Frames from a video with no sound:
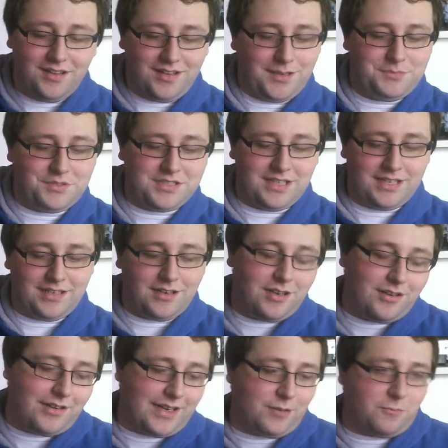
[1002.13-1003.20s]
I'm just like, oh,
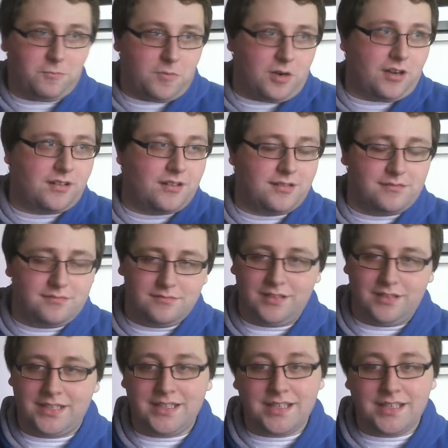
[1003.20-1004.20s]
I can walk, and